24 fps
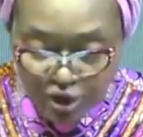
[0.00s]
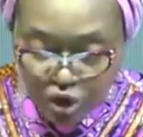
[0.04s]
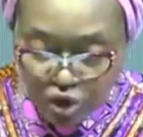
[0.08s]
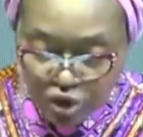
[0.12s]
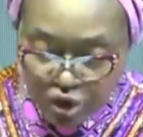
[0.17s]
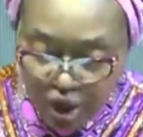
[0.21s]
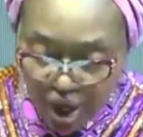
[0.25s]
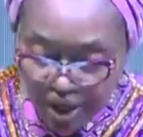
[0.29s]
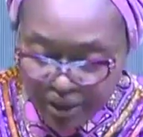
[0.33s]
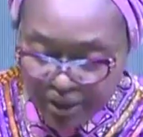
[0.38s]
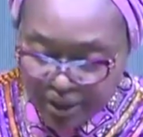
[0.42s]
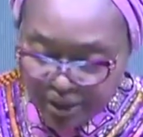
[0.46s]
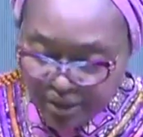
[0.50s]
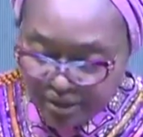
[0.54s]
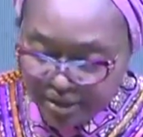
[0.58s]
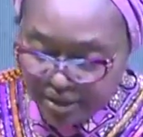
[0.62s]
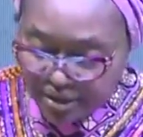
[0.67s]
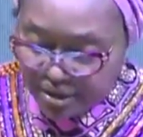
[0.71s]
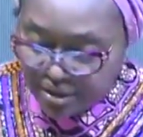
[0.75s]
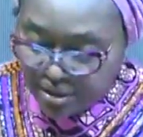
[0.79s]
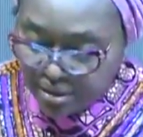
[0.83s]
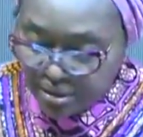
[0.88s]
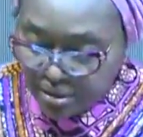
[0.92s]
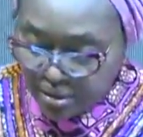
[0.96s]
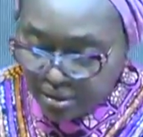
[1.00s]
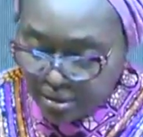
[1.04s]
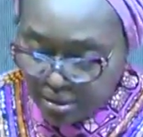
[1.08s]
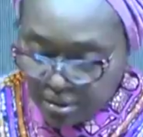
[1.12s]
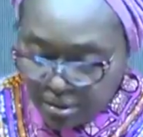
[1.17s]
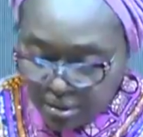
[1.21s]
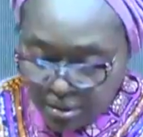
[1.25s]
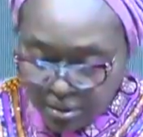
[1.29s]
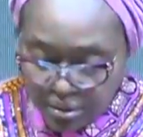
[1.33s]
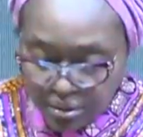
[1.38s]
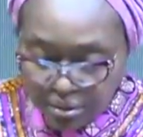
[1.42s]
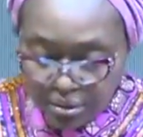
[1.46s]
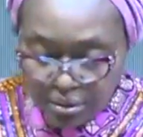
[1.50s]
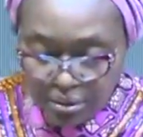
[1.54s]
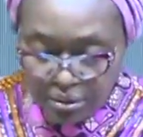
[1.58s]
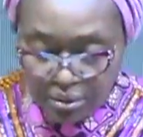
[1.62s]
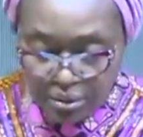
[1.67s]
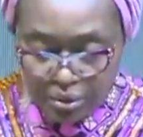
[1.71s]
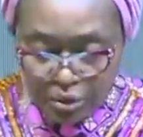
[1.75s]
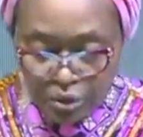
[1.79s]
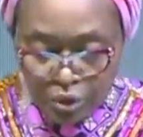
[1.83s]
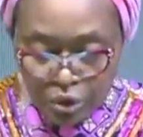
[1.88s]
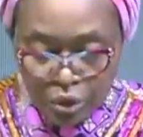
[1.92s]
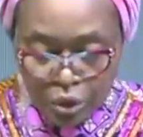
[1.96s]
to enjoy it,
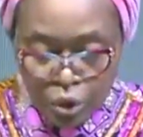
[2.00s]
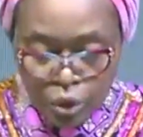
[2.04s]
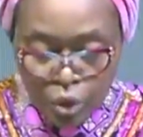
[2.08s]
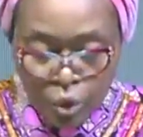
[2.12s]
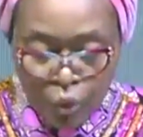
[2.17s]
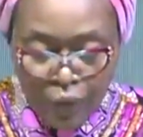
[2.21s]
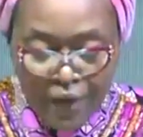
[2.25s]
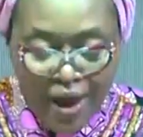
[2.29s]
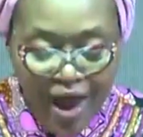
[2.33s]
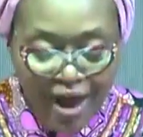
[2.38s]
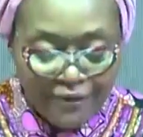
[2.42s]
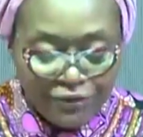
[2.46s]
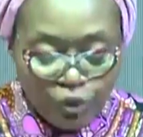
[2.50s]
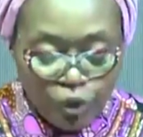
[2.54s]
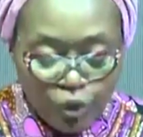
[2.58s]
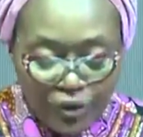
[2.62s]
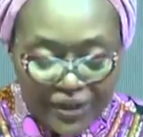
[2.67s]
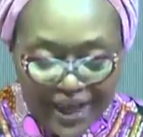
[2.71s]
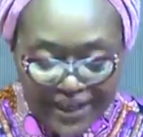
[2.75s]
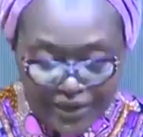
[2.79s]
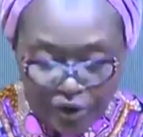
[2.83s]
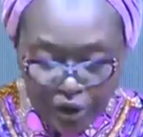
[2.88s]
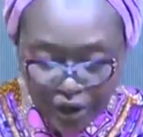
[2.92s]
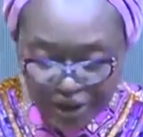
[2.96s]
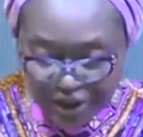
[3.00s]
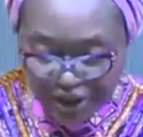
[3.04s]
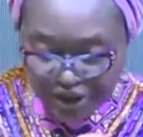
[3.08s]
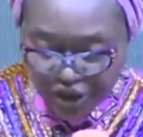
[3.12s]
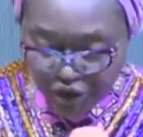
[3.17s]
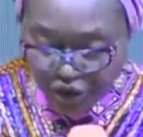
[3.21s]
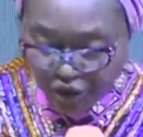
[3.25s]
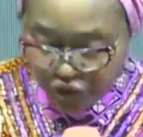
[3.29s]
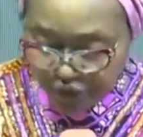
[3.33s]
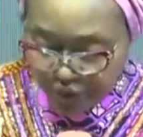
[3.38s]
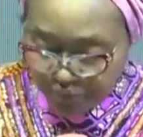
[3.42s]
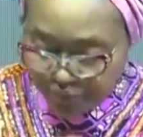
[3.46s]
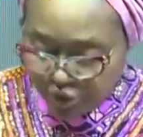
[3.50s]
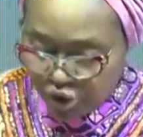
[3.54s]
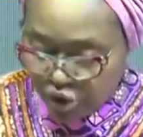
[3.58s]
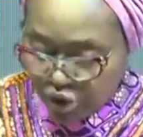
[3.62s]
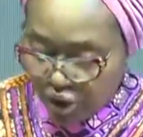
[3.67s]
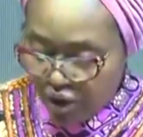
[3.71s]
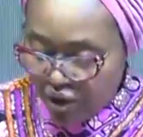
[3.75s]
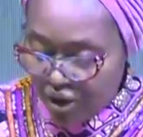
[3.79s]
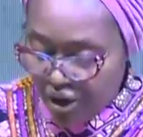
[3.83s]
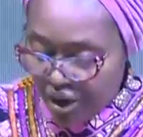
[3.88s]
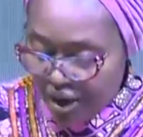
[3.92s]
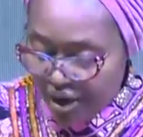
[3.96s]
we have to get to the
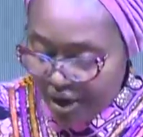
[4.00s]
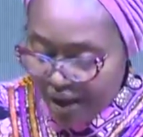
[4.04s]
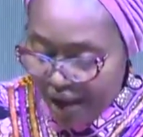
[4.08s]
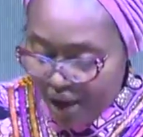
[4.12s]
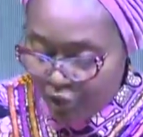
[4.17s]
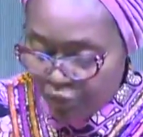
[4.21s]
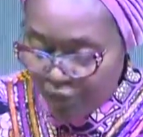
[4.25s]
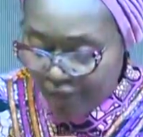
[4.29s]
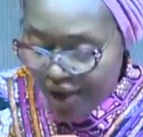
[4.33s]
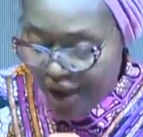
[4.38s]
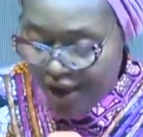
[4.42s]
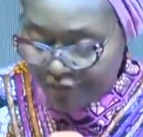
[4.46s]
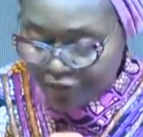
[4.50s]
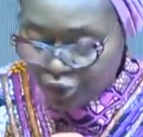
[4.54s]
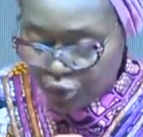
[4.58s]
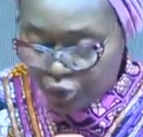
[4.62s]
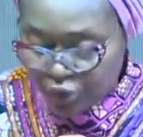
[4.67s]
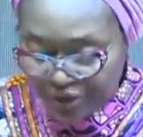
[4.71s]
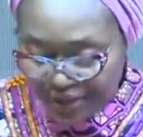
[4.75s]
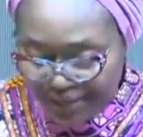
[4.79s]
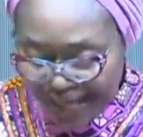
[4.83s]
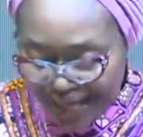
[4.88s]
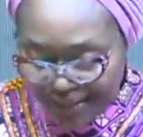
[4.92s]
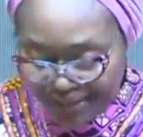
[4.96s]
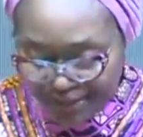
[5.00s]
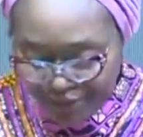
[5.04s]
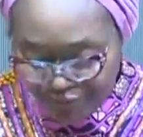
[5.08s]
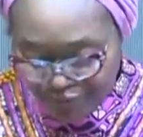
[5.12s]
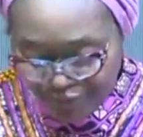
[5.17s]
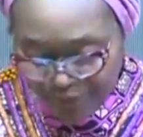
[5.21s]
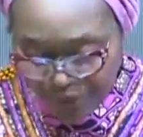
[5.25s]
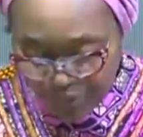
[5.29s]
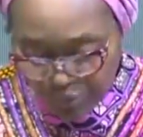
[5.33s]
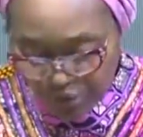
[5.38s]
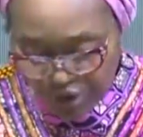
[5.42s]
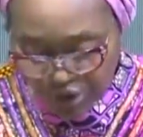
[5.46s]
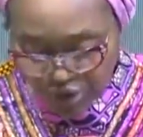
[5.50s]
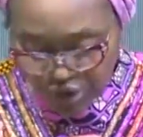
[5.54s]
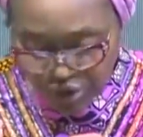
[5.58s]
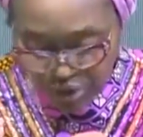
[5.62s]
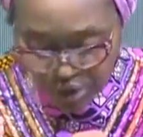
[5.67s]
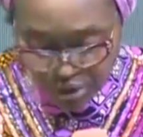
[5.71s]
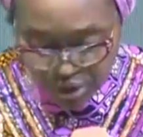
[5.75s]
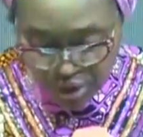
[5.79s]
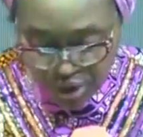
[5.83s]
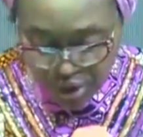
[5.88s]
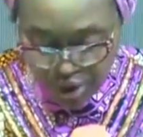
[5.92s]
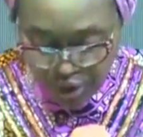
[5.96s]
scripture and we have to get the
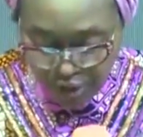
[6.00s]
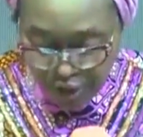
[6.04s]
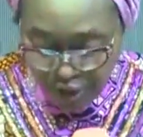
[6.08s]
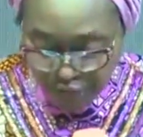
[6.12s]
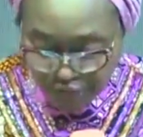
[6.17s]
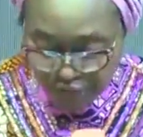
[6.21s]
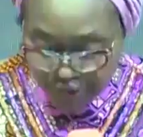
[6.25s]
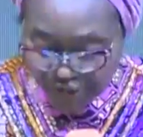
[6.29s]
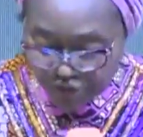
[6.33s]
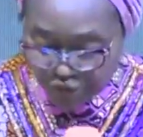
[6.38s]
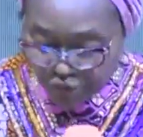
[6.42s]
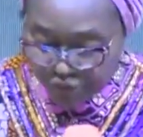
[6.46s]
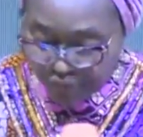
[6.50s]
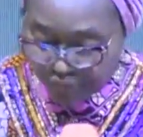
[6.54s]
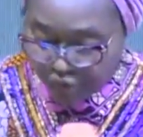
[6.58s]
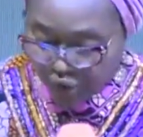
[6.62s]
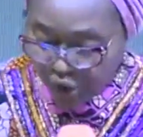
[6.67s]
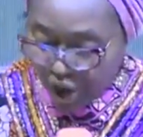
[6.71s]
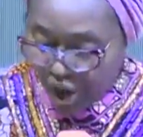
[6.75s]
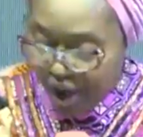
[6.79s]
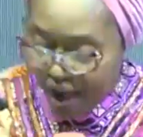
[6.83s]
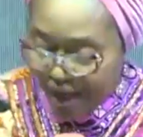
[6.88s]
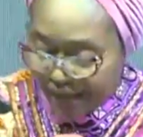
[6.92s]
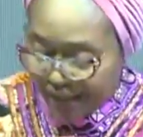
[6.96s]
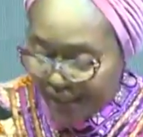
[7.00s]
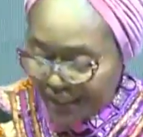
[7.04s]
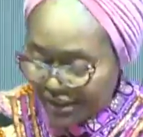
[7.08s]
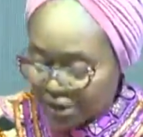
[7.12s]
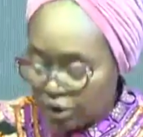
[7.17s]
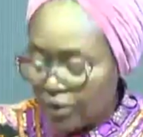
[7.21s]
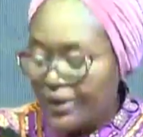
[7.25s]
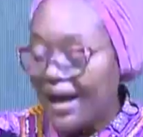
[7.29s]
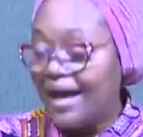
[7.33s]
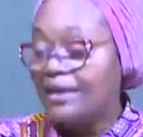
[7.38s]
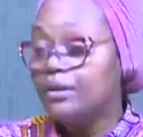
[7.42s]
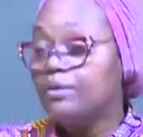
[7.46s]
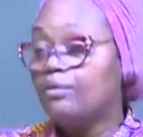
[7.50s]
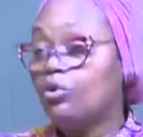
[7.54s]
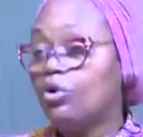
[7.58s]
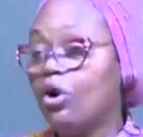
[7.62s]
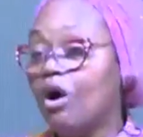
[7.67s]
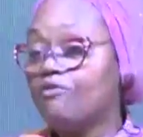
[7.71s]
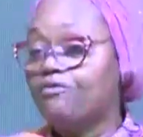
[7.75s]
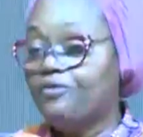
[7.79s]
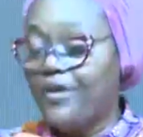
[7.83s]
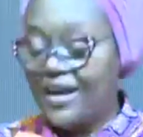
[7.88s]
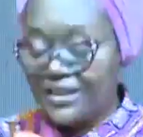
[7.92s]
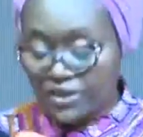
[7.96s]
foundation of the scripture. Let's look
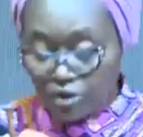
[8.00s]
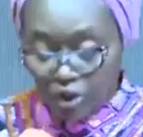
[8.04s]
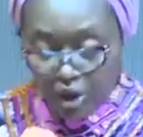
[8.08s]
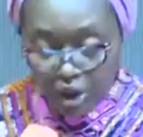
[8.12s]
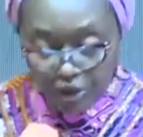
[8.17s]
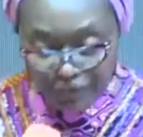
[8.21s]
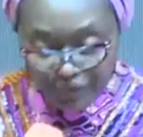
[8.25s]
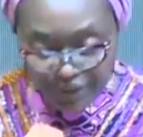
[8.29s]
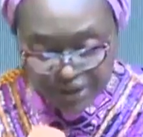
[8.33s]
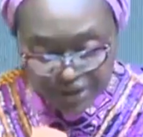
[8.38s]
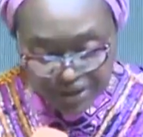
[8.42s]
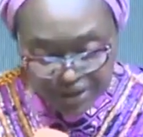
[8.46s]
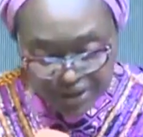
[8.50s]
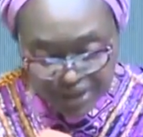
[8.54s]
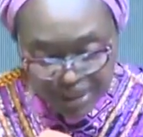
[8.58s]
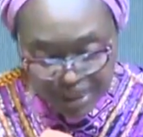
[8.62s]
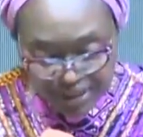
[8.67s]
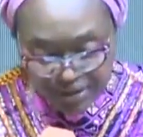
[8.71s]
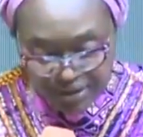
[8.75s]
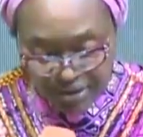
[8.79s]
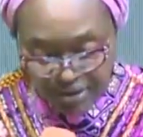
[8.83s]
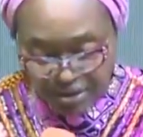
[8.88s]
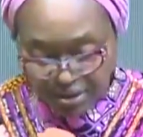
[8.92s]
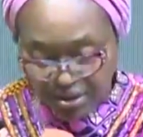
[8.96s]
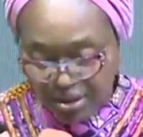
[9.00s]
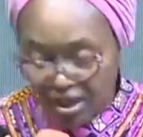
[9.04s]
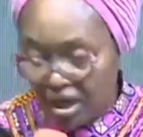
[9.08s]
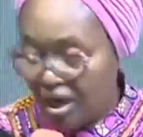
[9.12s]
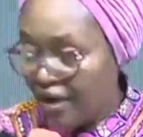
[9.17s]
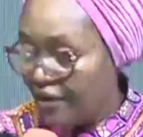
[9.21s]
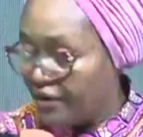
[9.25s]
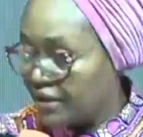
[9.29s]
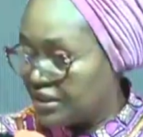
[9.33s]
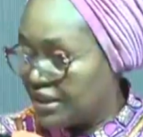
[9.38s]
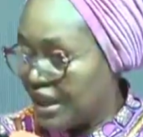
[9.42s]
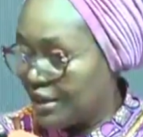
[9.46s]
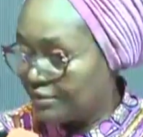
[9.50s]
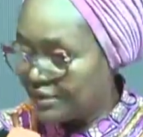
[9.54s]
at the book of 1 Corinthians